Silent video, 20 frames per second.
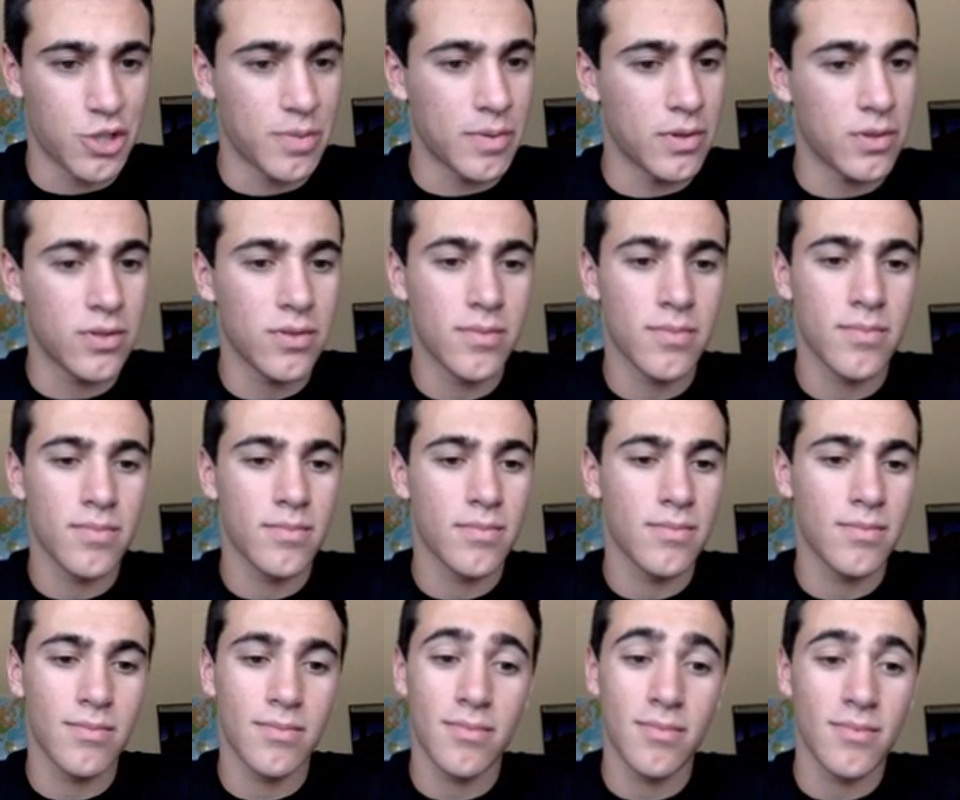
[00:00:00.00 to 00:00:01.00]
Lunchables.
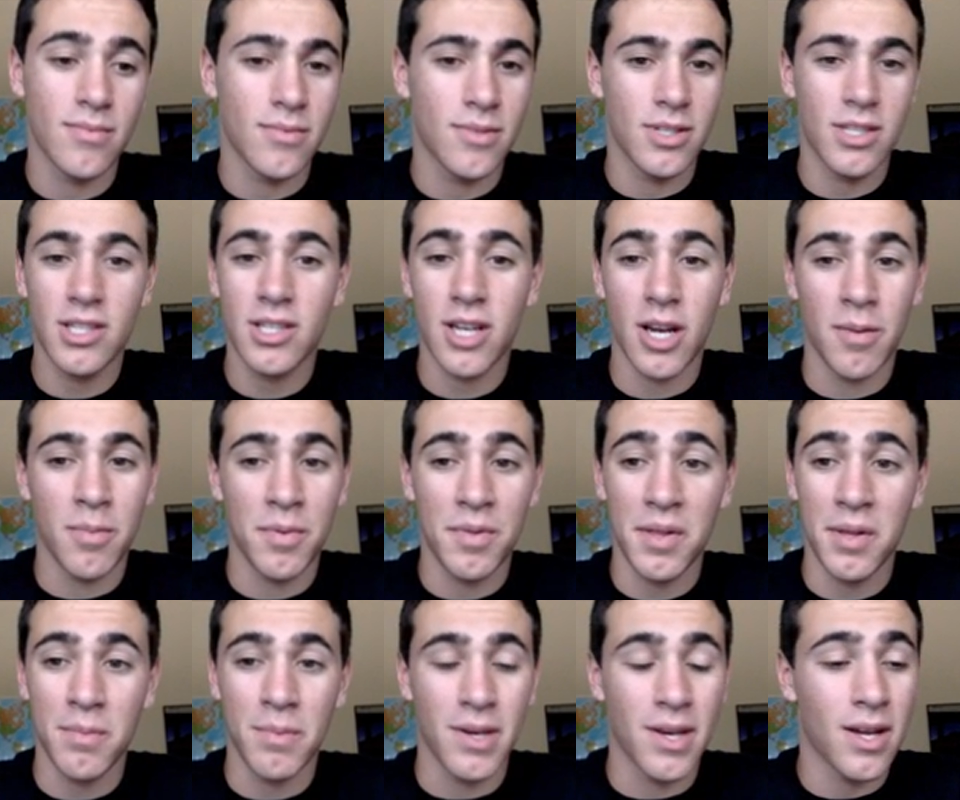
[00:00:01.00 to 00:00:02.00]
It's a terrible
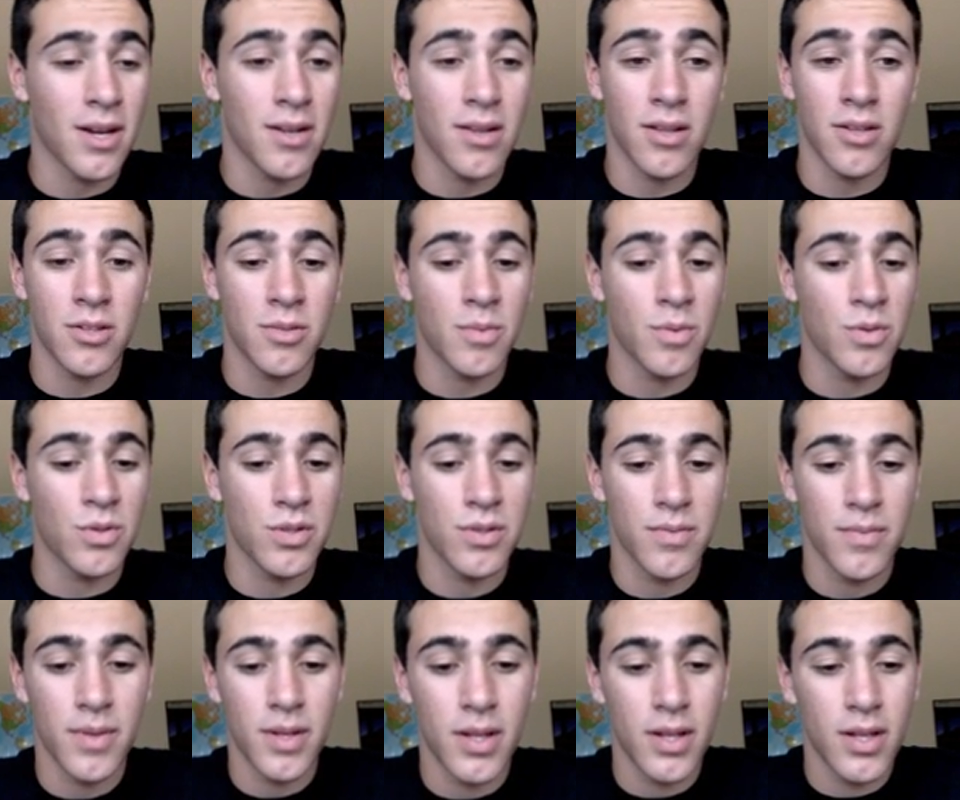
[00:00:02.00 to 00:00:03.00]
thing being out of Lunchables.
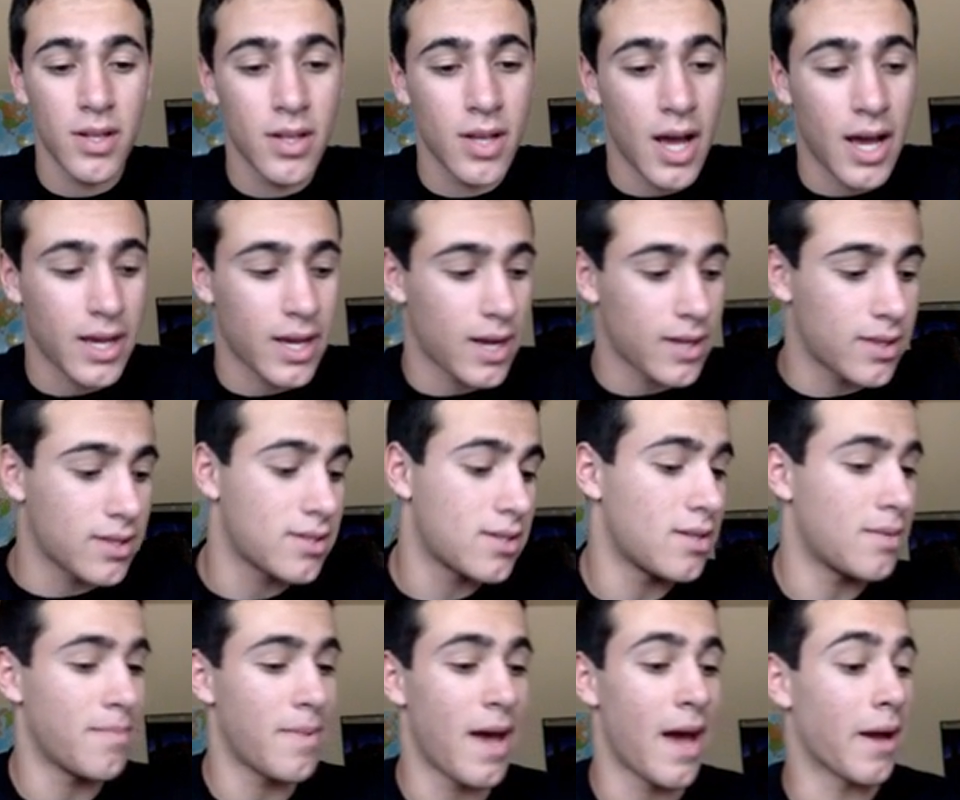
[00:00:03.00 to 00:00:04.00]
I got this
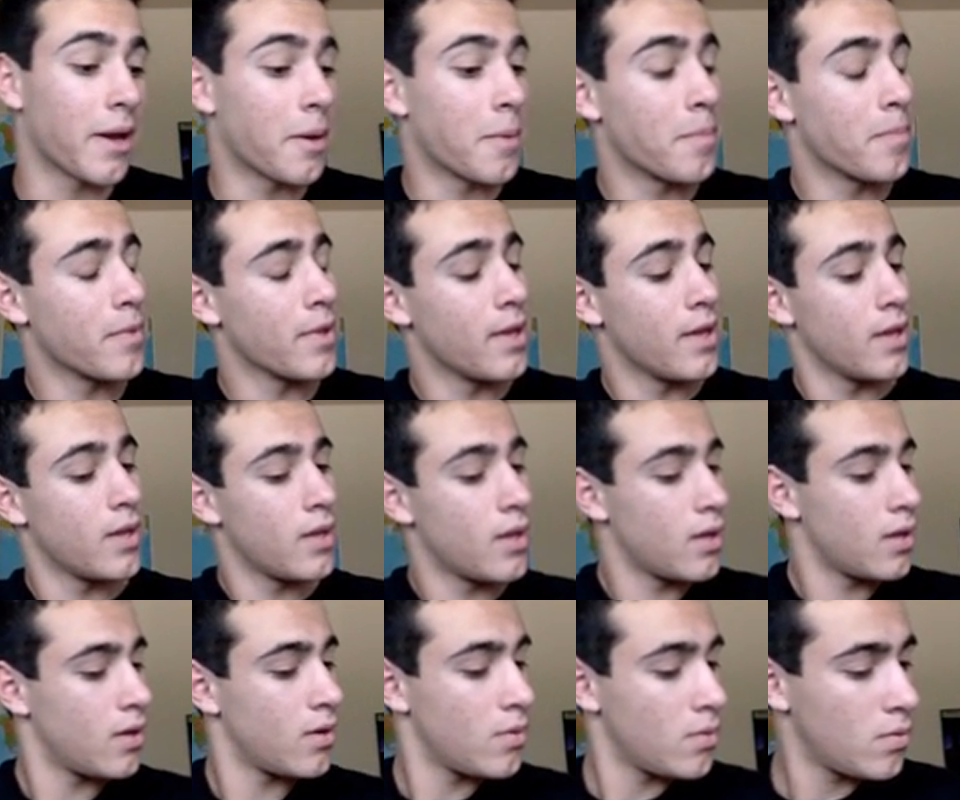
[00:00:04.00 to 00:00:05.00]
in the bag.
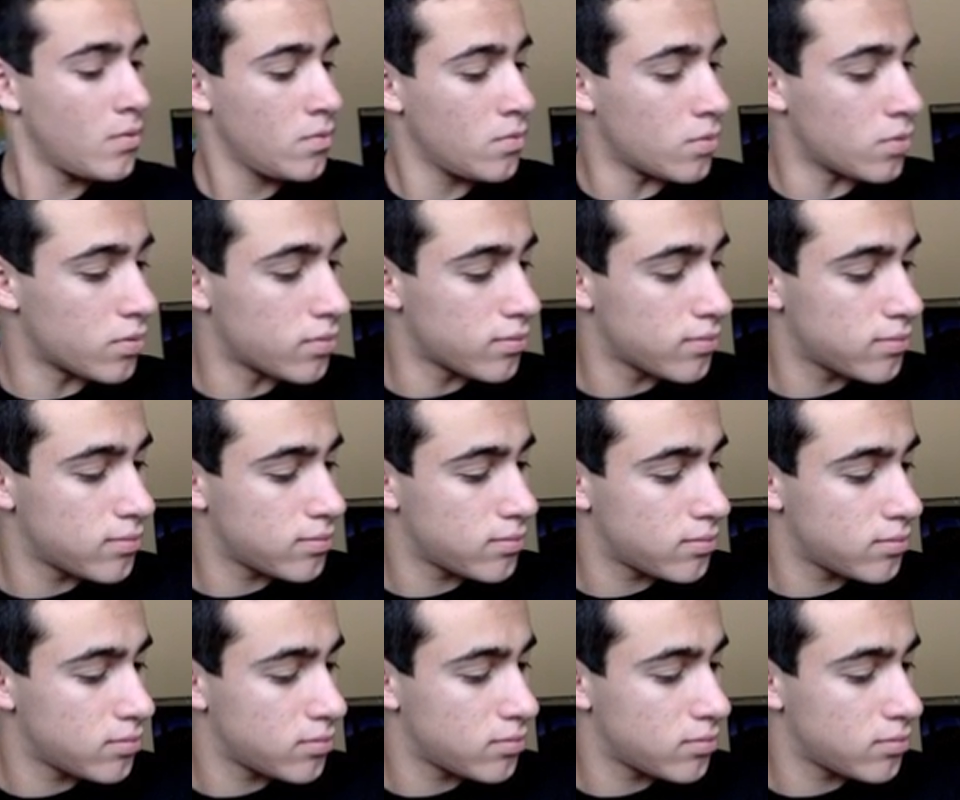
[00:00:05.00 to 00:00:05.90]
Oof.